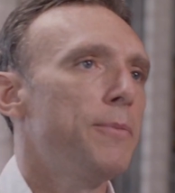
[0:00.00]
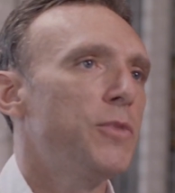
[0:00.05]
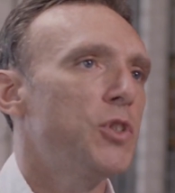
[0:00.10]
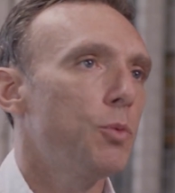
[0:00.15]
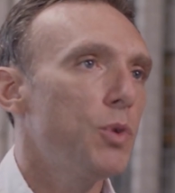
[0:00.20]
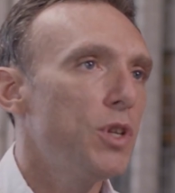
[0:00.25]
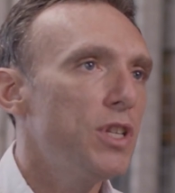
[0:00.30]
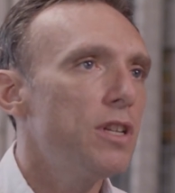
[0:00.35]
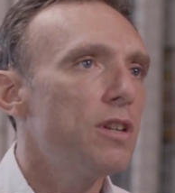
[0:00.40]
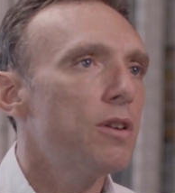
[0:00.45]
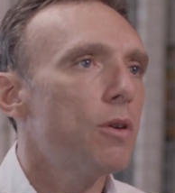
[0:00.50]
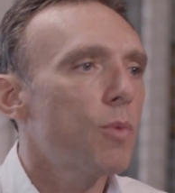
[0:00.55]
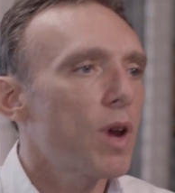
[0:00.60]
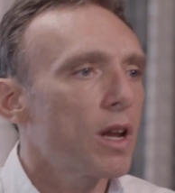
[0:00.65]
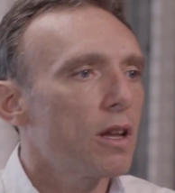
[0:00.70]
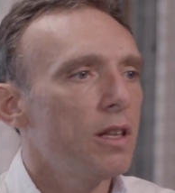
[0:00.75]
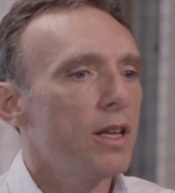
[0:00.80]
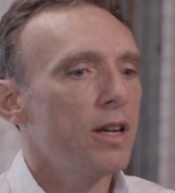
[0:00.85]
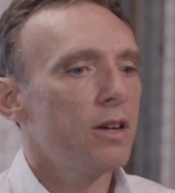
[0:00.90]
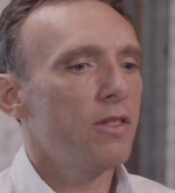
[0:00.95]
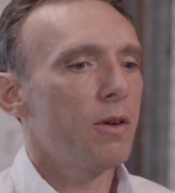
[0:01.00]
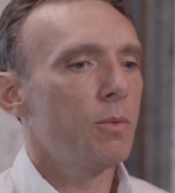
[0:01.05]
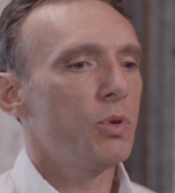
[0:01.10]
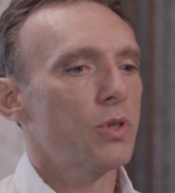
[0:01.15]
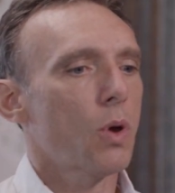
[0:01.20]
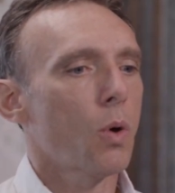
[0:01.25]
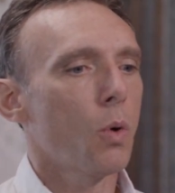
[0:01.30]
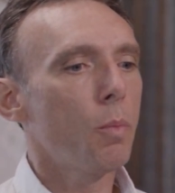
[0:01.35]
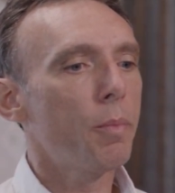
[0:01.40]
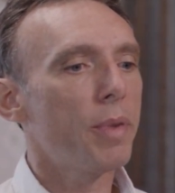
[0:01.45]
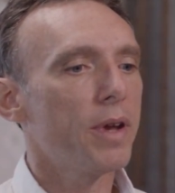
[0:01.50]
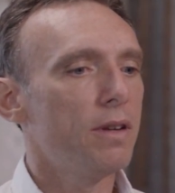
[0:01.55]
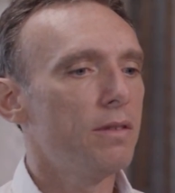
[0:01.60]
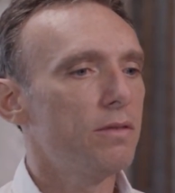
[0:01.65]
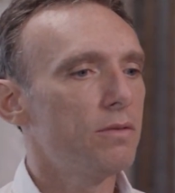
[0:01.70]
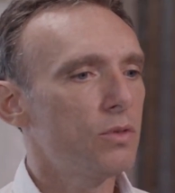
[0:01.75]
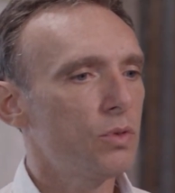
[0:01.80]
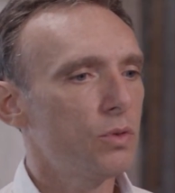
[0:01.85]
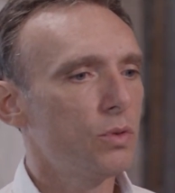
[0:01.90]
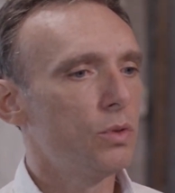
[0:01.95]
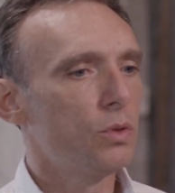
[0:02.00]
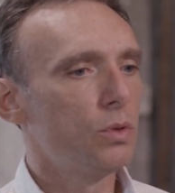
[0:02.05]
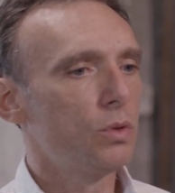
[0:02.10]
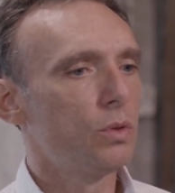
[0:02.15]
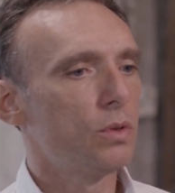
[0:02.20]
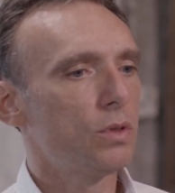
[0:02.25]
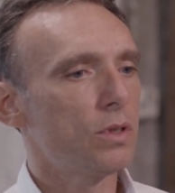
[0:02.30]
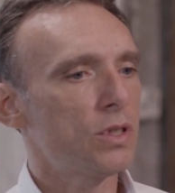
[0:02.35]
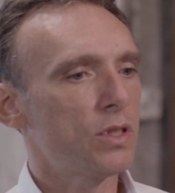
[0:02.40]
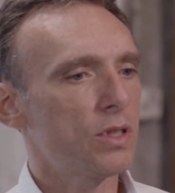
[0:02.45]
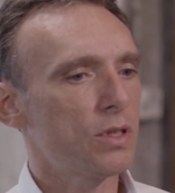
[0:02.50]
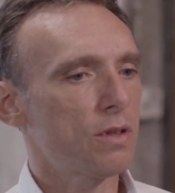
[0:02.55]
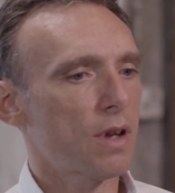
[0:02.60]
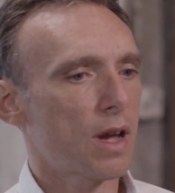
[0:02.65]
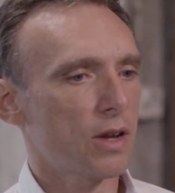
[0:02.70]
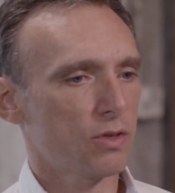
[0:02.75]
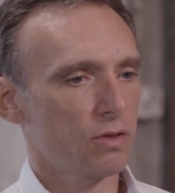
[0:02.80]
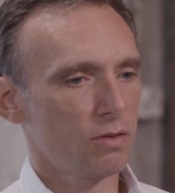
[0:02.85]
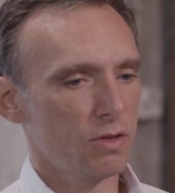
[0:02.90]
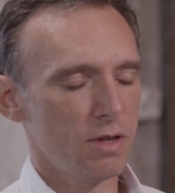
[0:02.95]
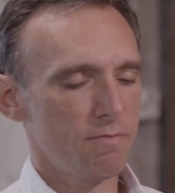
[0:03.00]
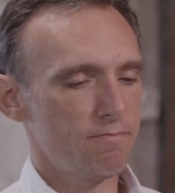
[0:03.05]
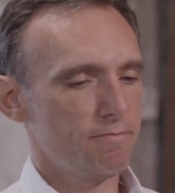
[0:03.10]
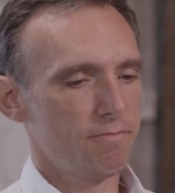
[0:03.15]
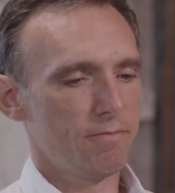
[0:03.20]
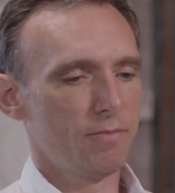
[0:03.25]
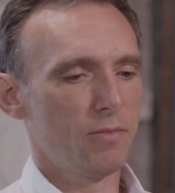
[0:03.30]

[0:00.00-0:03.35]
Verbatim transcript: So we needed a regulator that was open to actually